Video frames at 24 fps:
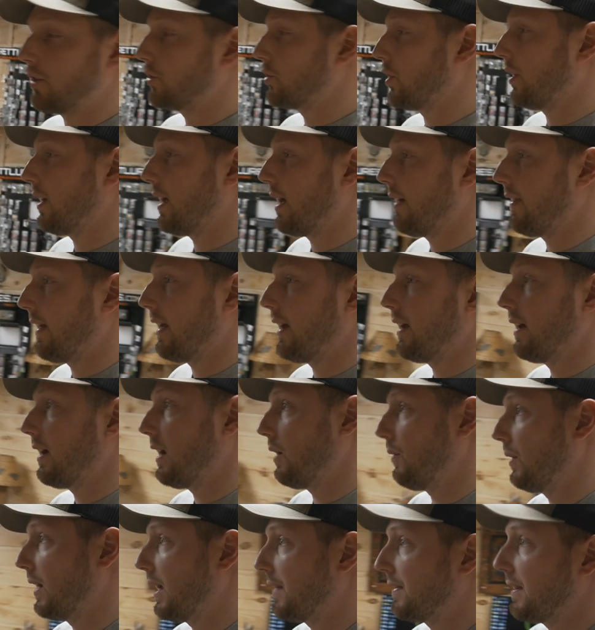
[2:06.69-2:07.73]
of show you
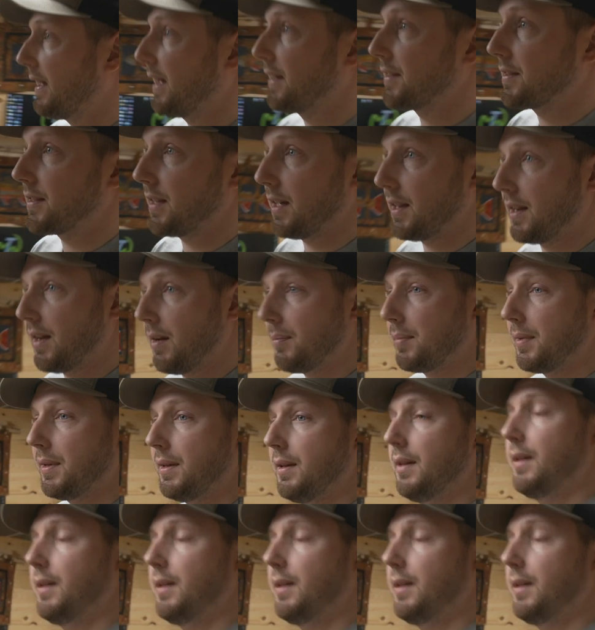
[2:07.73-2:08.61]
how we got that set up.